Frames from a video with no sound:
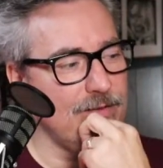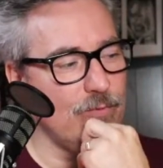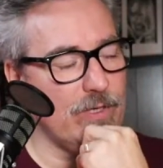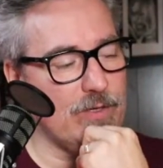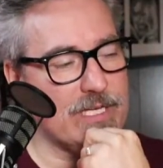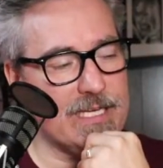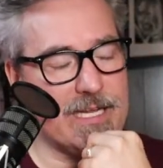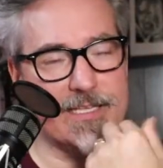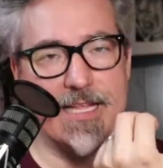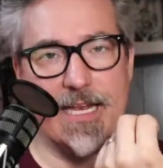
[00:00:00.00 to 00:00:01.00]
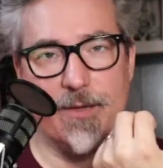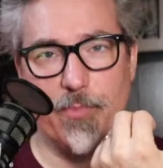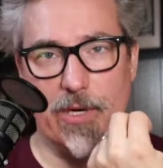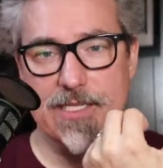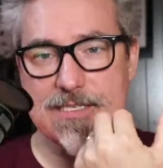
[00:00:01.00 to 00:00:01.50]
When you take, it's not hit
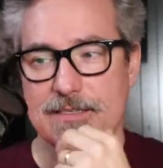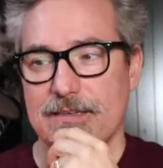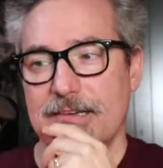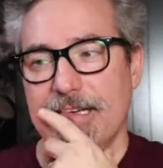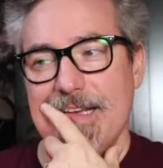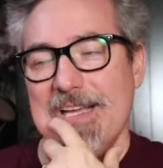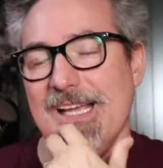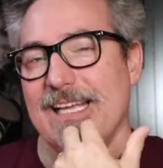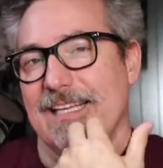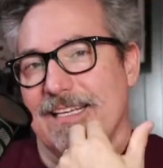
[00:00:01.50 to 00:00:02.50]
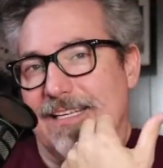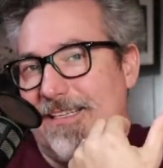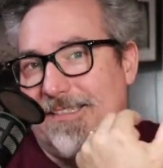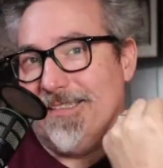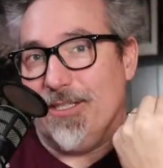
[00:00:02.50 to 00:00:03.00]
points.
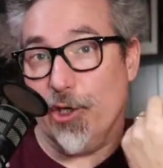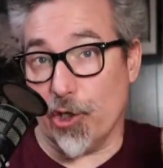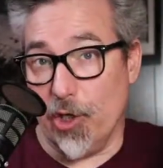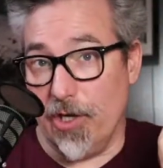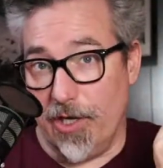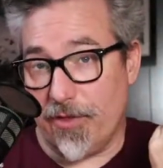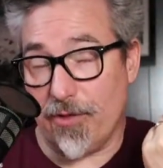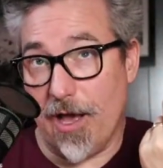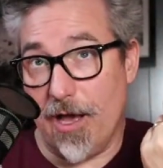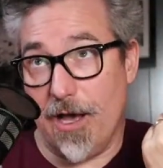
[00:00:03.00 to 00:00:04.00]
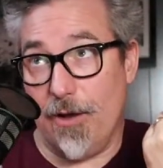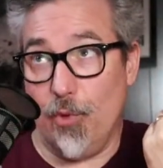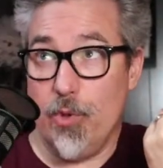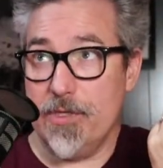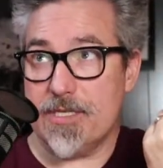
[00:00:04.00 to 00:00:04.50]
You're good.
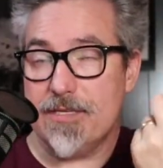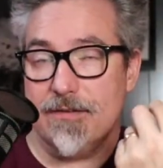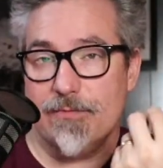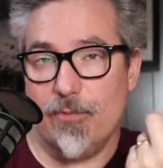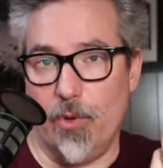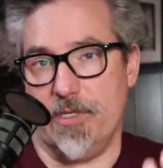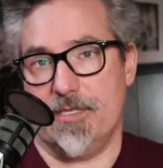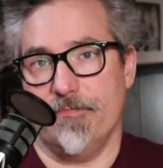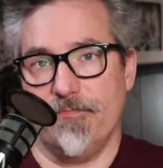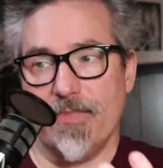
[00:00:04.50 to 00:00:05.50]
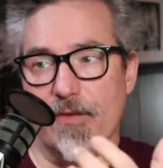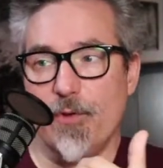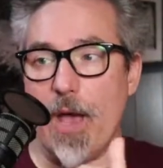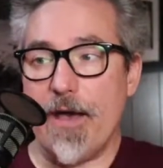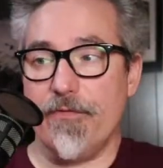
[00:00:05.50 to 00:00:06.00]
Wounds. If
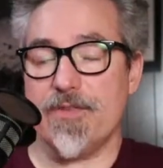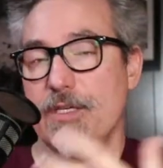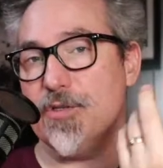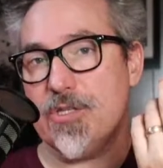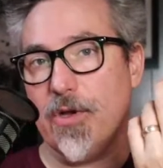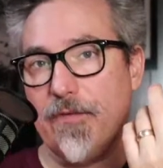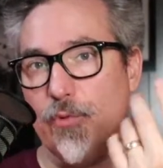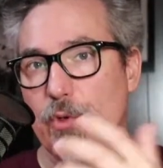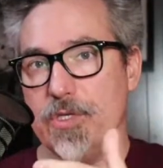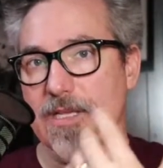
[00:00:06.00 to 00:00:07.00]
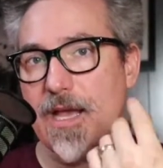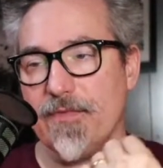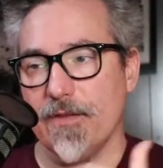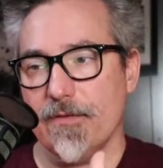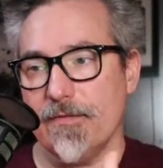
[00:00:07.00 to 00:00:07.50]
you still have wounds
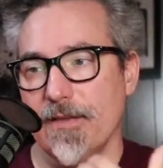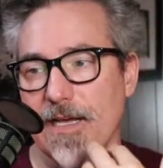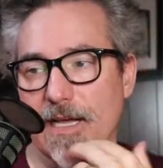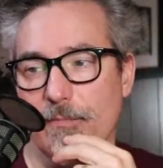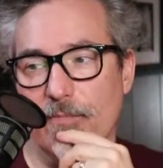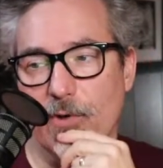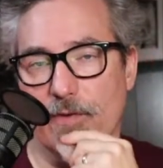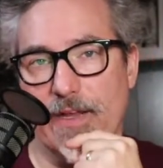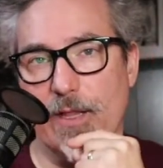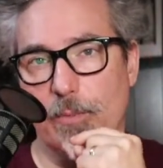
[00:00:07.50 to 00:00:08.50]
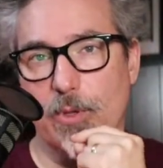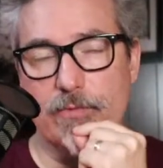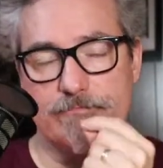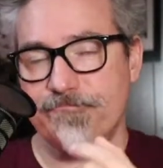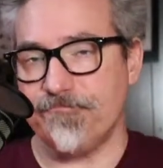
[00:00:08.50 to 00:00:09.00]
left or available,
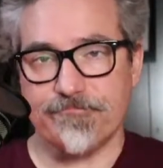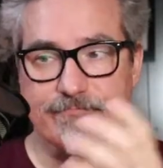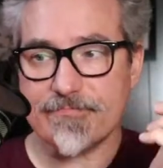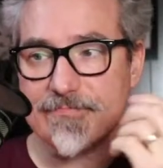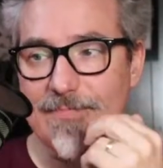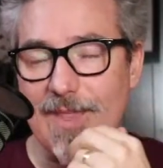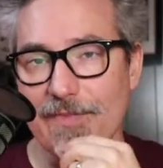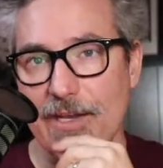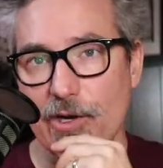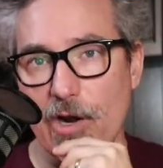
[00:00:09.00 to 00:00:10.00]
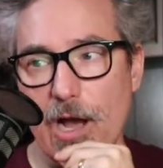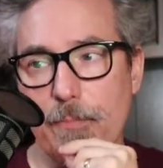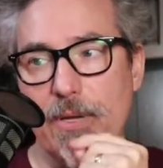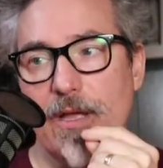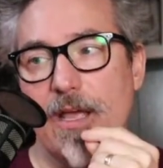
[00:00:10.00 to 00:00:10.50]
then you're
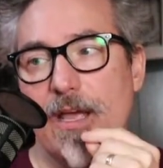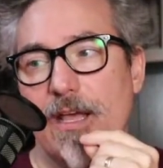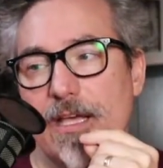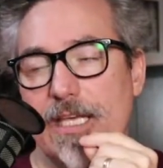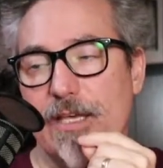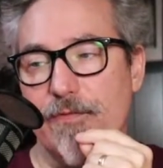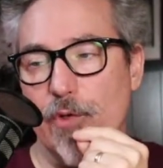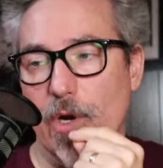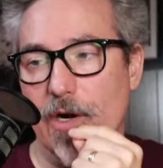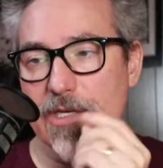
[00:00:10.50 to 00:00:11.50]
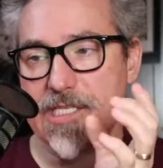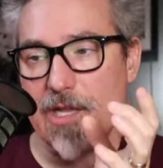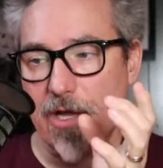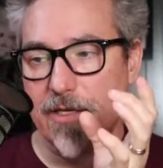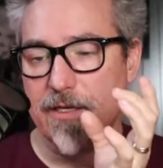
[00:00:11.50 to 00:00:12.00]
up. If you are
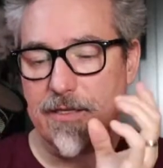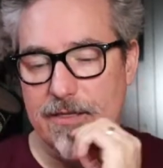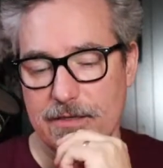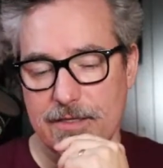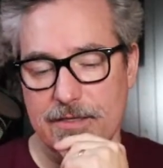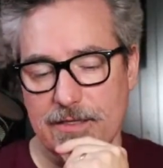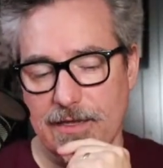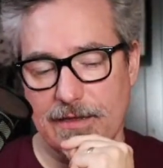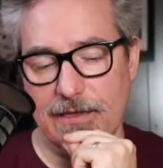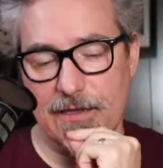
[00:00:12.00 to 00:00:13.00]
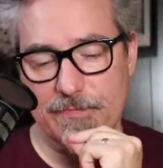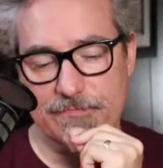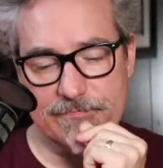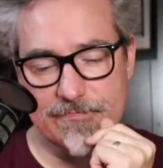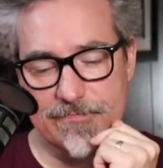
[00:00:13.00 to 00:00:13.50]
stunned, then
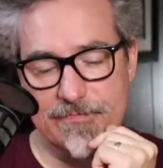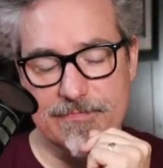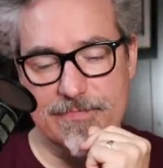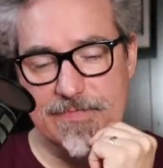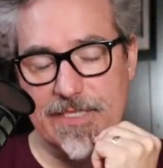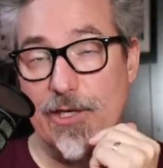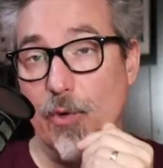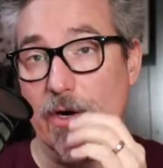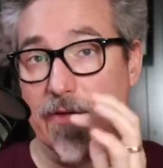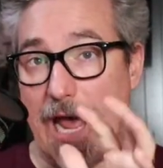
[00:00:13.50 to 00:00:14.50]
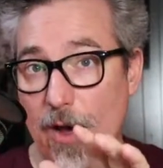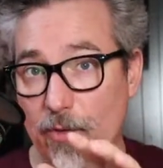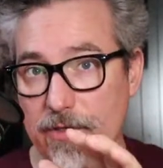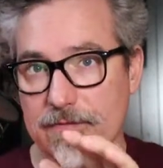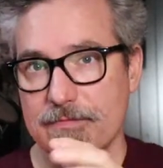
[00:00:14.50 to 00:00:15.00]
you are down.